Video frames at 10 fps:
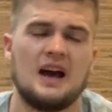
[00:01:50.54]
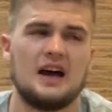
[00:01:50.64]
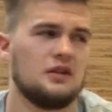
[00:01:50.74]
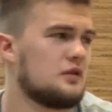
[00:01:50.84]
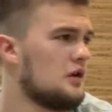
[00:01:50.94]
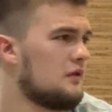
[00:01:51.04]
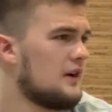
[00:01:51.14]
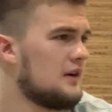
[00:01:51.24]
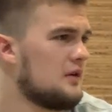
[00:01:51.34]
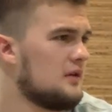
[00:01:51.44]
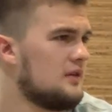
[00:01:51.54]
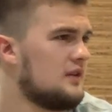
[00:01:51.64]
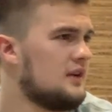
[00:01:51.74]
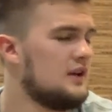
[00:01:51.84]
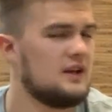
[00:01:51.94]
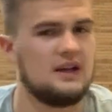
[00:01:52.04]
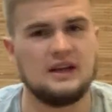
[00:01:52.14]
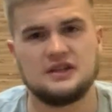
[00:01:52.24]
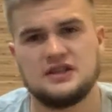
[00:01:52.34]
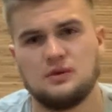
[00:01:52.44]
I look over at her, and
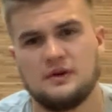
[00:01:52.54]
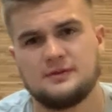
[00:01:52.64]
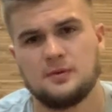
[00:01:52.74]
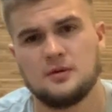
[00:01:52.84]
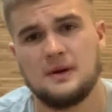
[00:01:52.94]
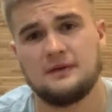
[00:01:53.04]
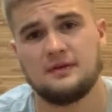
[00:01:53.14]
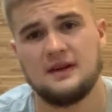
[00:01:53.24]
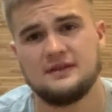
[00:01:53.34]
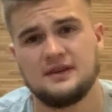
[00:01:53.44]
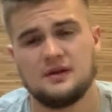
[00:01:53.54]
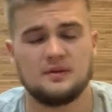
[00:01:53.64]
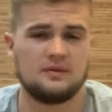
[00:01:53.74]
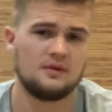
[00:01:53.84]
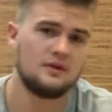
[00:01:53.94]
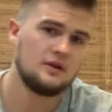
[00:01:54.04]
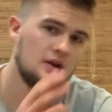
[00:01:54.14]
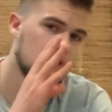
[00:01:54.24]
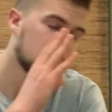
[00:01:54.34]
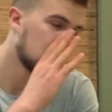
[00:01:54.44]
then she whispered in my friend's ear
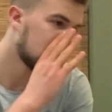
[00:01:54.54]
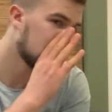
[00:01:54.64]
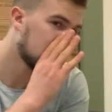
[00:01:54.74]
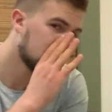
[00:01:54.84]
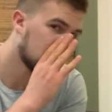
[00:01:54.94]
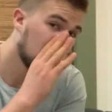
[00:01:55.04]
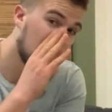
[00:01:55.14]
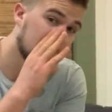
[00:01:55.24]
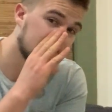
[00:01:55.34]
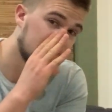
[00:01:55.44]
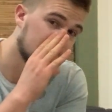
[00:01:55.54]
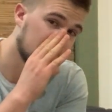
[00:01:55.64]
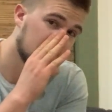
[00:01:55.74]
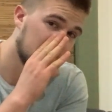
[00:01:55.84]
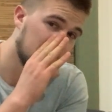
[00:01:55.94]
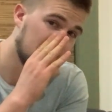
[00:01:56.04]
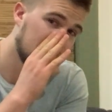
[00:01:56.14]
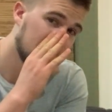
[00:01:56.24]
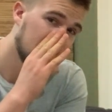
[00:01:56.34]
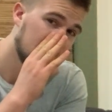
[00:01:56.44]
while she was looking at me
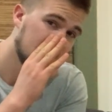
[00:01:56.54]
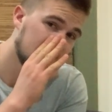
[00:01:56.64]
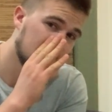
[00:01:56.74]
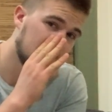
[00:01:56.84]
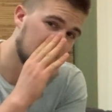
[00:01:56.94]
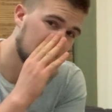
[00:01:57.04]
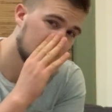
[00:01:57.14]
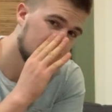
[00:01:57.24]
something.